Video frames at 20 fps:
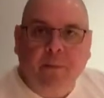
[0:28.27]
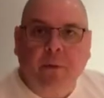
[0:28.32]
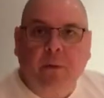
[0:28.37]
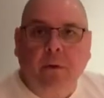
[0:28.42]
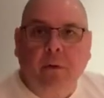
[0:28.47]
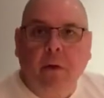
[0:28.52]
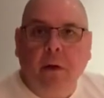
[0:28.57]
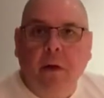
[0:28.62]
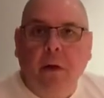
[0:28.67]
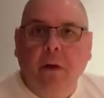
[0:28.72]

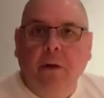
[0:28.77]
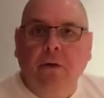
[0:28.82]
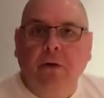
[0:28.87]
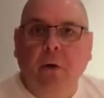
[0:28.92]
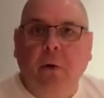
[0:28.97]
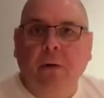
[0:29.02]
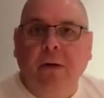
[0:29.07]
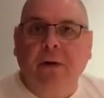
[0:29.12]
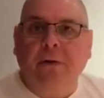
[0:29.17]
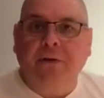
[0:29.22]
people
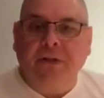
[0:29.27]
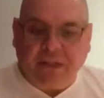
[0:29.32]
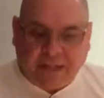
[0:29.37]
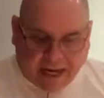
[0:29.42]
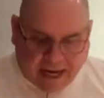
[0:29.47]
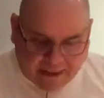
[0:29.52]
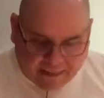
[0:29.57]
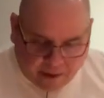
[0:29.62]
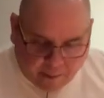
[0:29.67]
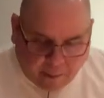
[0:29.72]
don't
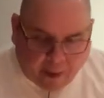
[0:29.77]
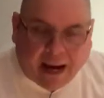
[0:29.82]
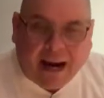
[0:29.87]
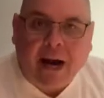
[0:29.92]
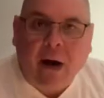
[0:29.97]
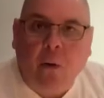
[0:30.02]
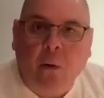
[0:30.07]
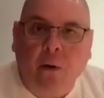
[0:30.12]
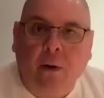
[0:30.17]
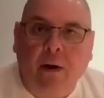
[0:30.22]
understand the
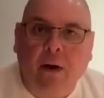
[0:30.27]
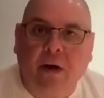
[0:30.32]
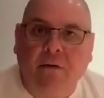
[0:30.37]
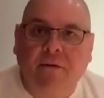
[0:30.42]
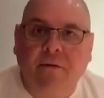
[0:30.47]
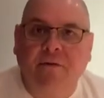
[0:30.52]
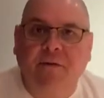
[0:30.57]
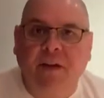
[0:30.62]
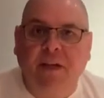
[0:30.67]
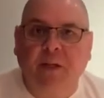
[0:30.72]
power
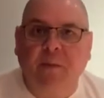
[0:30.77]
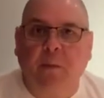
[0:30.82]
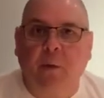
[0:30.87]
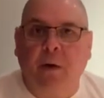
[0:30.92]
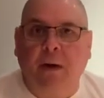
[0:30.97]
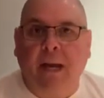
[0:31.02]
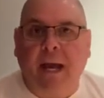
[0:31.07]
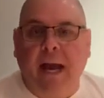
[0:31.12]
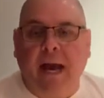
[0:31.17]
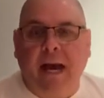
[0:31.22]
of a
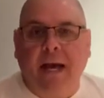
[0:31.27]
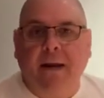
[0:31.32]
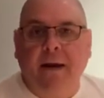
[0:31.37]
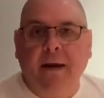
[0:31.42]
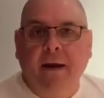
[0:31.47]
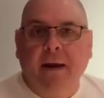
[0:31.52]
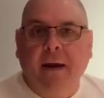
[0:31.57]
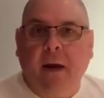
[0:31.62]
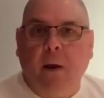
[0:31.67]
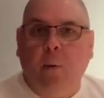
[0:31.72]
Facebook
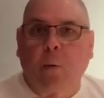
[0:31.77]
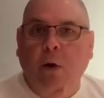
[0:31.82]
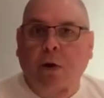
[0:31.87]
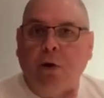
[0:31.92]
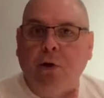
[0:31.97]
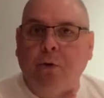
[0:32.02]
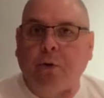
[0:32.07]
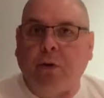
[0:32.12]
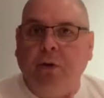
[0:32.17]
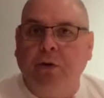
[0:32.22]
ad and
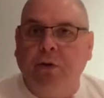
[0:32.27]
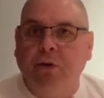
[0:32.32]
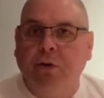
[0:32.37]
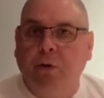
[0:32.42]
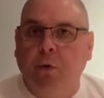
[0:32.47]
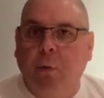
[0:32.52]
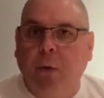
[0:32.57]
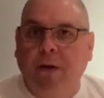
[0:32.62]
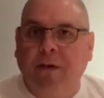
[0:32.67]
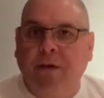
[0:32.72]
what you can
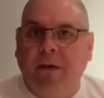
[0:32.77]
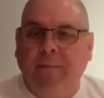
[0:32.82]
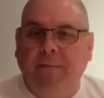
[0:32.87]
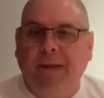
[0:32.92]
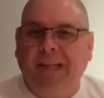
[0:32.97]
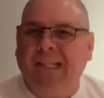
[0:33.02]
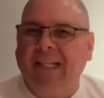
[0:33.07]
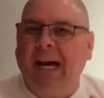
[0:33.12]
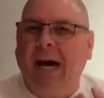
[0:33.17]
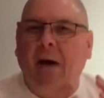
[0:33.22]
do with
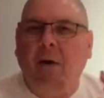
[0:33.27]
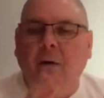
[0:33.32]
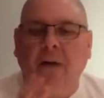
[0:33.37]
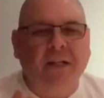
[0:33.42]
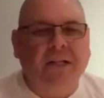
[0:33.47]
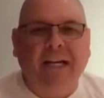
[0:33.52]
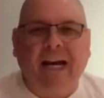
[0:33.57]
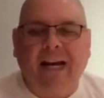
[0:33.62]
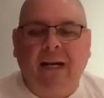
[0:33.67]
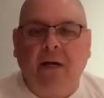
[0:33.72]
it. It's kind
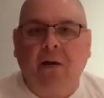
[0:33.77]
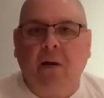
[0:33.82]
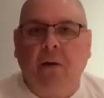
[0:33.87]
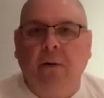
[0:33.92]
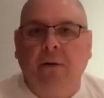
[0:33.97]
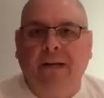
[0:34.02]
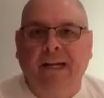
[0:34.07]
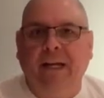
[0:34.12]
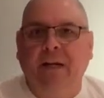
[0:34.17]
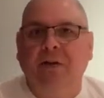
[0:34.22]
of, it's kind of
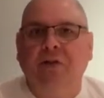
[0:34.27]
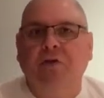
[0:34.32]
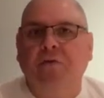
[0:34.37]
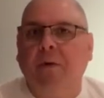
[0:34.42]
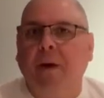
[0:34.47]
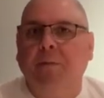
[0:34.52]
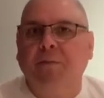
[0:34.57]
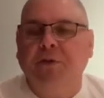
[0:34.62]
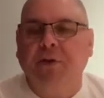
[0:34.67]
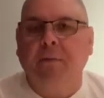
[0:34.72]
called
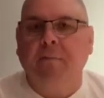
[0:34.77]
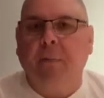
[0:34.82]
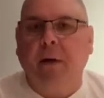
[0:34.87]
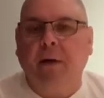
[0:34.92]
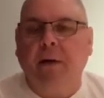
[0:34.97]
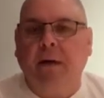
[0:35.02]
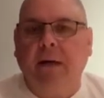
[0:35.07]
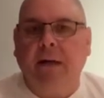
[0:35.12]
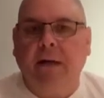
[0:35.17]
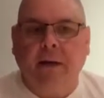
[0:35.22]
interruption
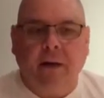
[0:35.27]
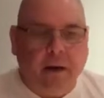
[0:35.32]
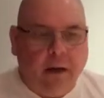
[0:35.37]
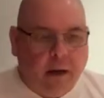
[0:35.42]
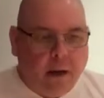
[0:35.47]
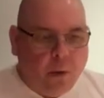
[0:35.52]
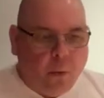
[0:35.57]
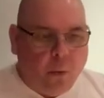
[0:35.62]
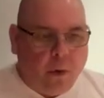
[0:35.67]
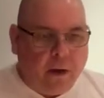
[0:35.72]
marketing,
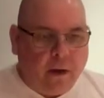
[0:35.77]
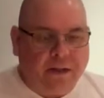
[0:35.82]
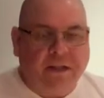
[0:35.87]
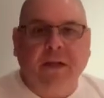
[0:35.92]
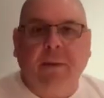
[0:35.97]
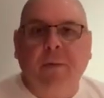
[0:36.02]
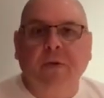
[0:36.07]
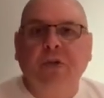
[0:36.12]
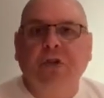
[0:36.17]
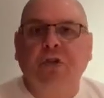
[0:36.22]
where
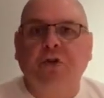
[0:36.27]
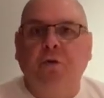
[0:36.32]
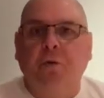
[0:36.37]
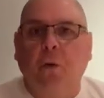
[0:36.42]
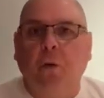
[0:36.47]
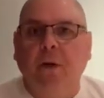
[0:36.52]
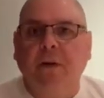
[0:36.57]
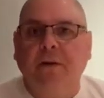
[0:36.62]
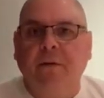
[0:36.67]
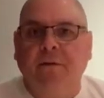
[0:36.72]
someone's
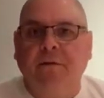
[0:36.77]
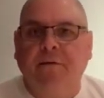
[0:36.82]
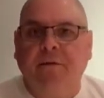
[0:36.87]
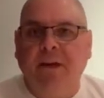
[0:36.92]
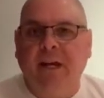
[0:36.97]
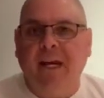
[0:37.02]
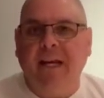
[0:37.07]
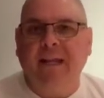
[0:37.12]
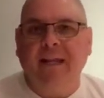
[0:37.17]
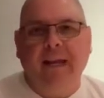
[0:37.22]
scrolling their
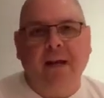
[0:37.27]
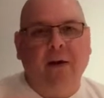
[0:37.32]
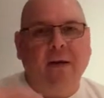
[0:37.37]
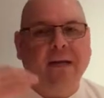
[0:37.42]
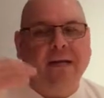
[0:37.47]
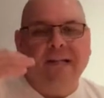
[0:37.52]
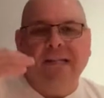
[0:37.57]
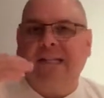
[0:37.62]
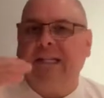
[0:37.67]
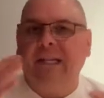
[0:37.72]
feed and
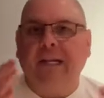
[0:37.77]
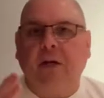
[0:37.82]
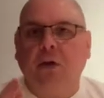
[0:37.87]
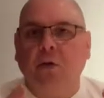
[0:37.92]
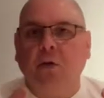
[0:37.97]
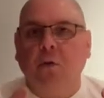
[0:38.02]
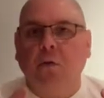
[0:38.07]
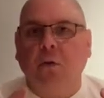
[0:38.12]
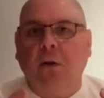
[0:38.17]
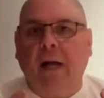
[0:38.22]
they see a
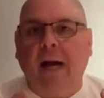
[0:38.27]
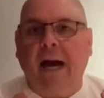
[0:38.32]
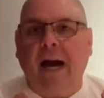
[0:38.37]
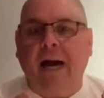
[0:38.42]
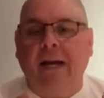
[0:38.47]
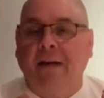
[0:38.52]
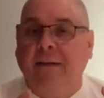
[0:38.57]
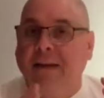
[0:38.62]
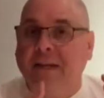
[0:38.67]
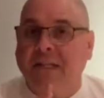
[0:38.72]
cool
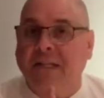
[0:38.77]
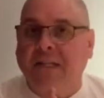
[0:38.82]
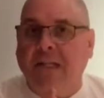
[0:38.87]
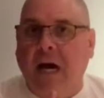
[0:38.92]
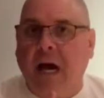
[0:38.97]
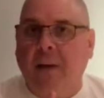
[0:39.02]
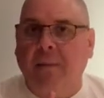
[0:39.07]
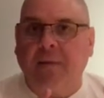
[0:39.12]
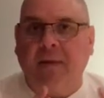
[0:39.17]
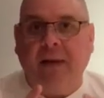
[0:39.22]
ad and they
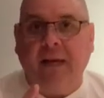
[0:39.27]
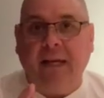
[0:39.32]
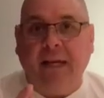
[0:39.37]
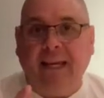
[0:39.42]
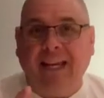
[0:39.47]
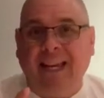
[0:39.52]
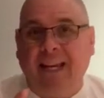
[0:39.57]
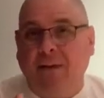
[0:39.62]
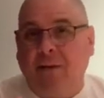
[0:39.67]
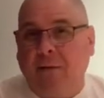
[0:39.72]
stop and
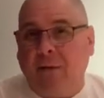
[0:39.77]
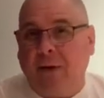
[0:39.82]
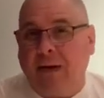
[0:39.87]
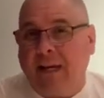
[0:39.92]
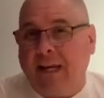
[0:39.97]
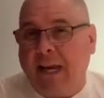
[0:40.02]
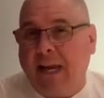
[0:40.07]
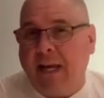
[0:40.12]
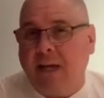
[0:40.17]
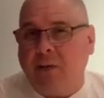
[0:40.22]
they either
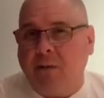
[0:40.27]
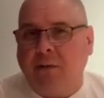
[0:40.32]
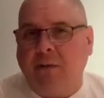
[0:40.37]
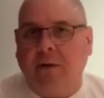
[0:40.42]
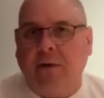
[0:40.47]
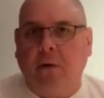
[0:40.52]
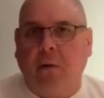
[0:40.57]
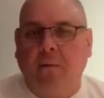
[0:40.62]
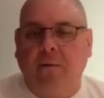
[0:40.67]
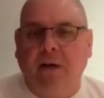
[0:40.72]
engage
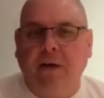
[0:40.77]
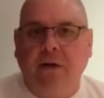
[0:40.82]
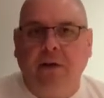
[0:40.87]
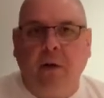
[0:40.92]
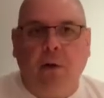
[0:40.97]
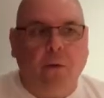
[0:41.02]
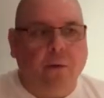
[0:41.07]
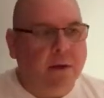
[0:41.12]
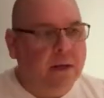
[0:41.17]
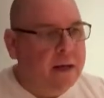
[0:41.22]
with it or they
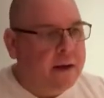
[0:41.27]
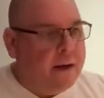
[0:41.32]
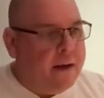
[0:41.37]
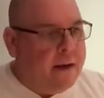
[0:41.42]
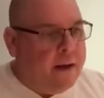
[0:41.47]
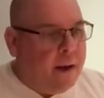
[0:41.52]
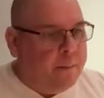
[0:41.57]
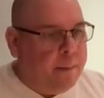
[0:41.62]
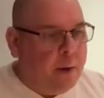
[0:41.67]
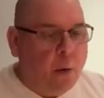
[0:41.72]
don't.
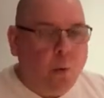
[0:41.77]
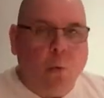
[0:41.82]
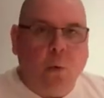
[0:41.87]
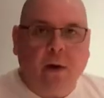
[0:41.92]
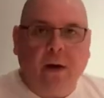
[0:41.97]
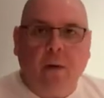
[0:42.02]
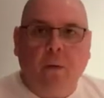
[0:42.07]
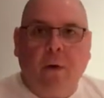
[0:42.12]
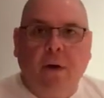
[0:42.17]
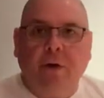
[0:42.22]
But
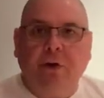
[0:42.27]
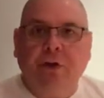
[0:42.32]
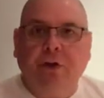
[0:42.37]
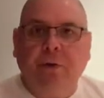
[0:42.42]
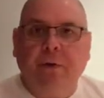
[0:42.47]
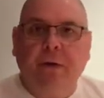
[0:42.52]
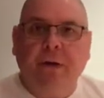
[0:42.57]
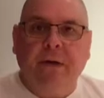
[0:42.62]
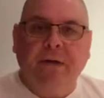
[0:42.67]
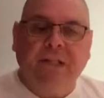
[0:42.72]
what I want to
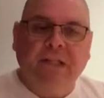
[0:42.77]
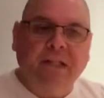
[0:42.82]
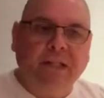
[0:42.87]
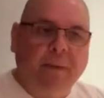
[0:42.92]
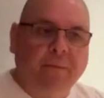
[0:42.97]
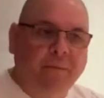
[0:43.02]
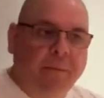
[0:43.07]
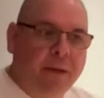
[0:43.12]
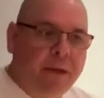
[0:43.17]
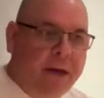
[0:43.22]
show you is
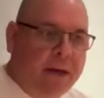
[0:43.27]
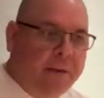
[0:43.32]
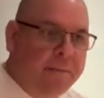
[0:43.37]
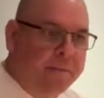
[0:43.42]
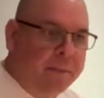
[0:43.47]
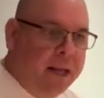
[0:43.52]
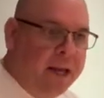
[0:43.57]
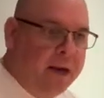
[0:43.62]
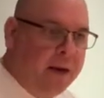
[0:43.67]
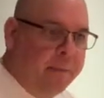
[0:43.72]

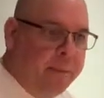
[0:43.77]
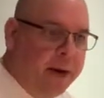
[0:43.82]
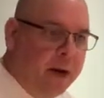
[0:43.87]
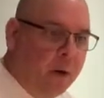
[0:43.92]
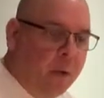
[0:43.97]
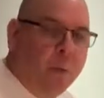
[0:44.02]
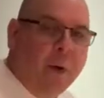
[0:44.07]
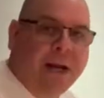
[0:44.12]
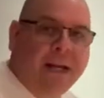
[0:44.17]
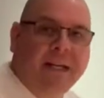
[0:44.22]
something and a
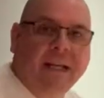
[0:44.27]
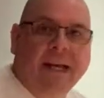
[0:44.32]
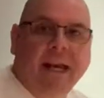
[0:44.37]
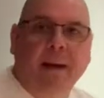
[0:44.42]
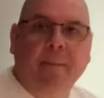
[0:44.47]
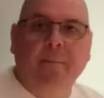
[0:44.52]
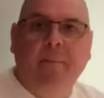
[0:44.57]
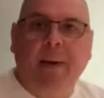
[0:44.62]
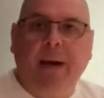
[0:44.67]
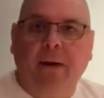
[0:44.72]
better way to
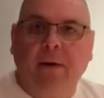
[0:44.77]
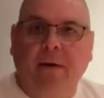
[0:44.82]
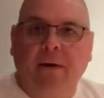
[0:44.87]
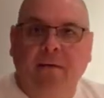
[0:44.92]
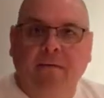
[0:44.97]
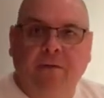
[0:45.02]
get better